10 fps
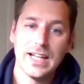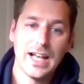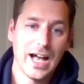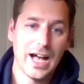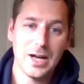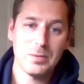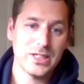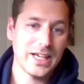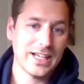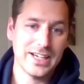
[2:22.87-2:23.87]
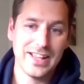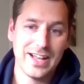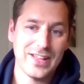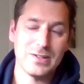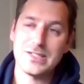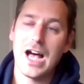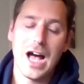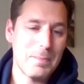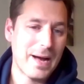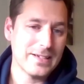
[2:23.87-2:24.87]
So yeah, kind of that was
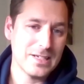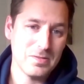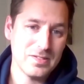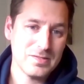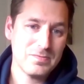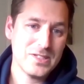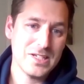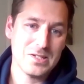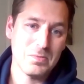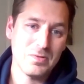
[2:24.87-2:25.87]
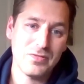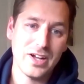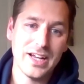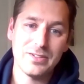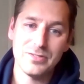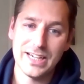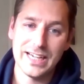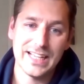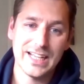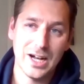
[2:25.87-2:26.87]
a baptism of fire,
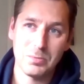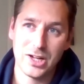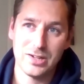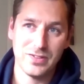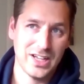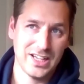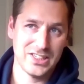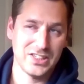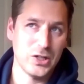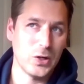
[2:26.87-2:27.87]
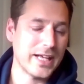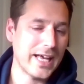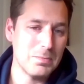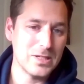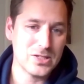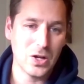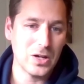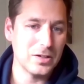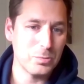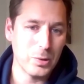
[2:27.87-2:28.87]
really. Kind of I'd done the odd game in
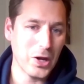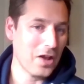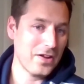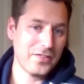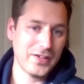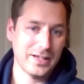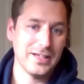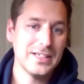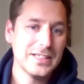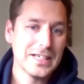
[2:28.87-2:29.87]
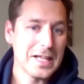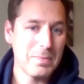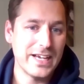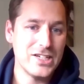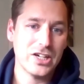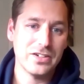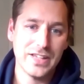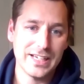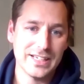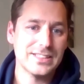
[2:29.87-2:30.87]
Scotland, but nothing major. And
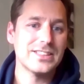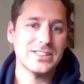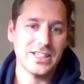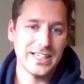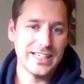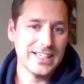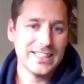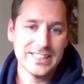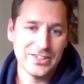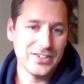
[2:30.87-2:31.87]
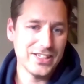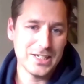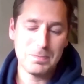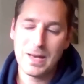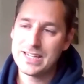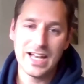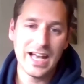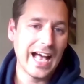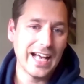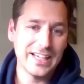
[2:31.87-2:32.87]
then suddenly you're in the deep end
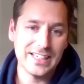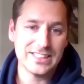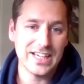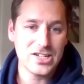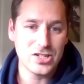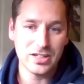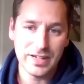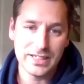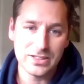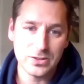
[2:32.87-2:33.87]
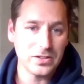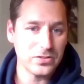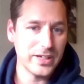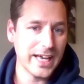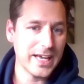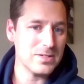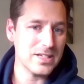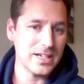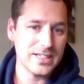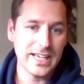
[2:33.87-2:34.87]
at an international event doing 3 games
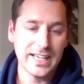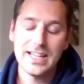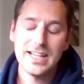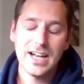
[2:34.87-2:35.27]
in a day.